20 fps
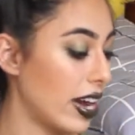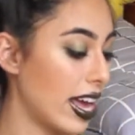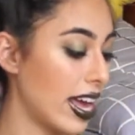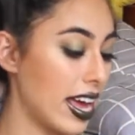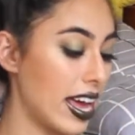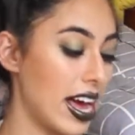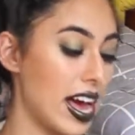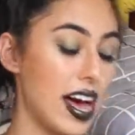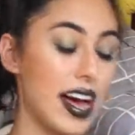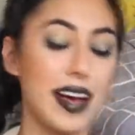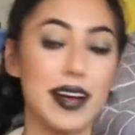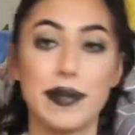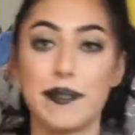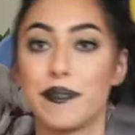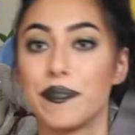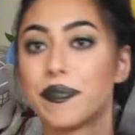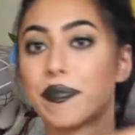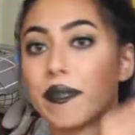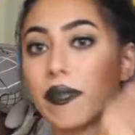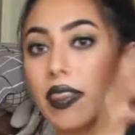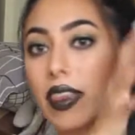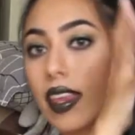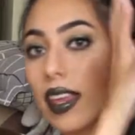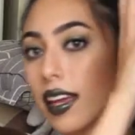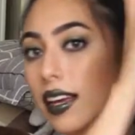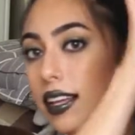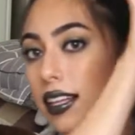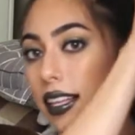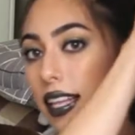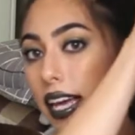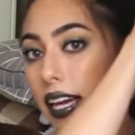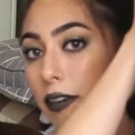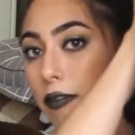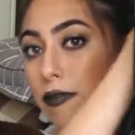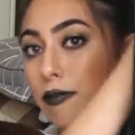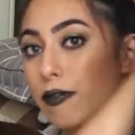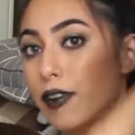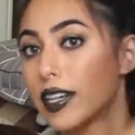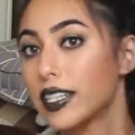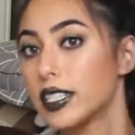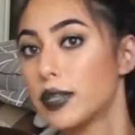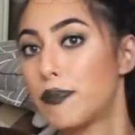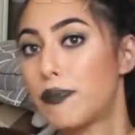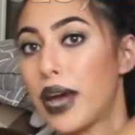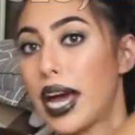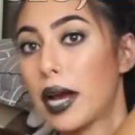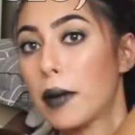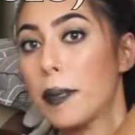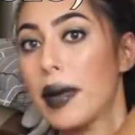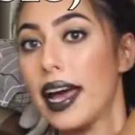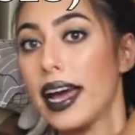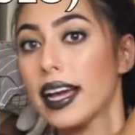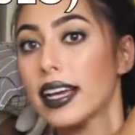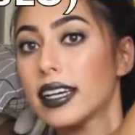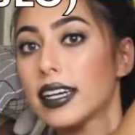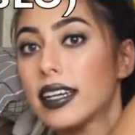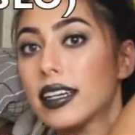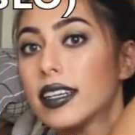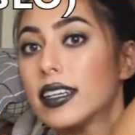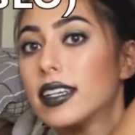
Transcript: a like front backpack.